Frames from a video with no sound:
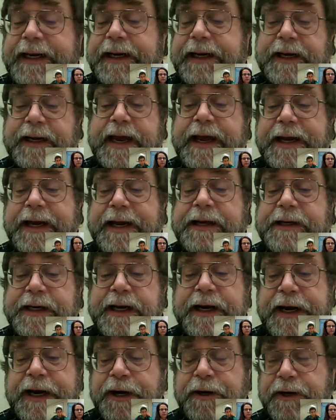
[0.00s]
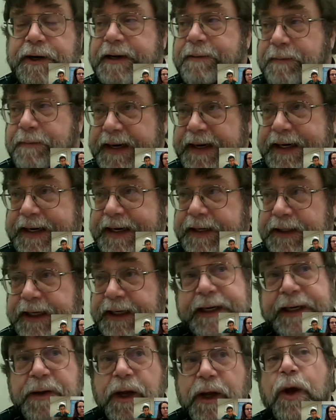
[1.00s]
a Hangout on Air
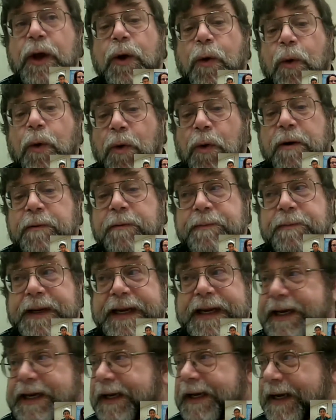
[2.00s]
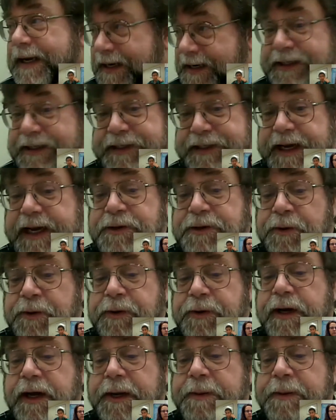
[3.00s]
immediately or beginning it at a
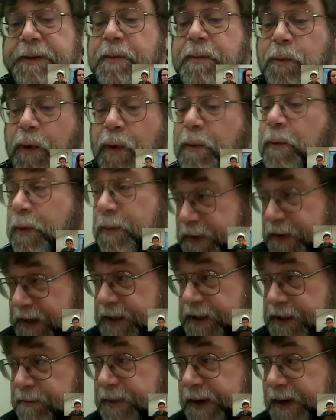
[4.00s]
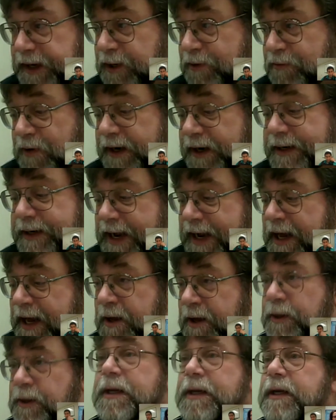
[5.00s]
scheduled time. What we're participating right
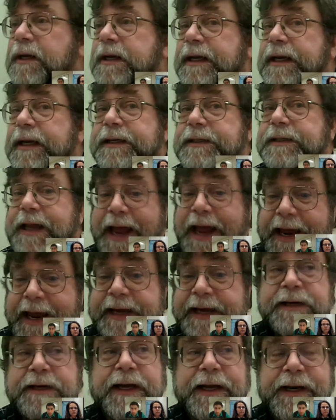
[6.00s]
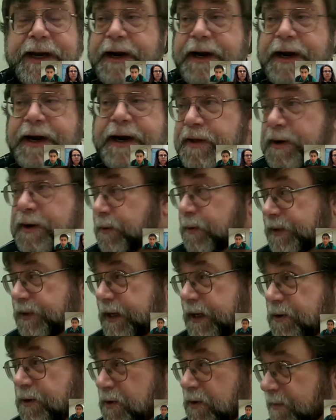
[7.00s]
now is a Hangout on Air that was
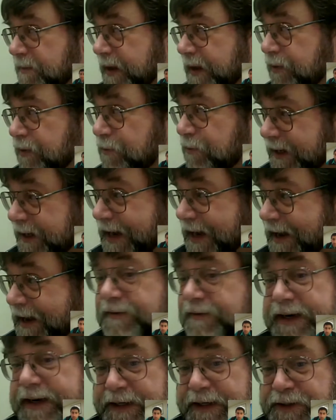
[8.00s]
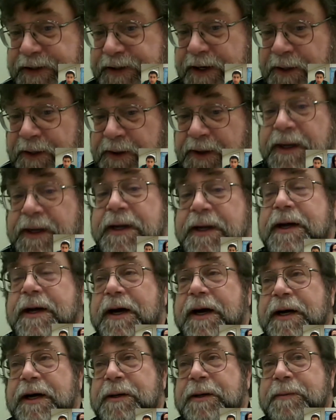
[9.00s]
scheduled about 3.5 days ago.
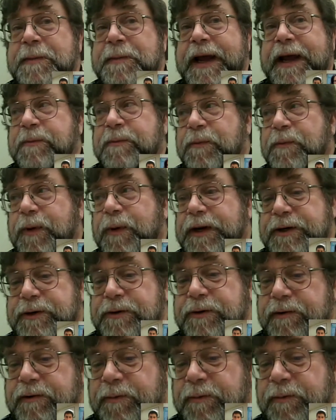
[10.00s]
And when you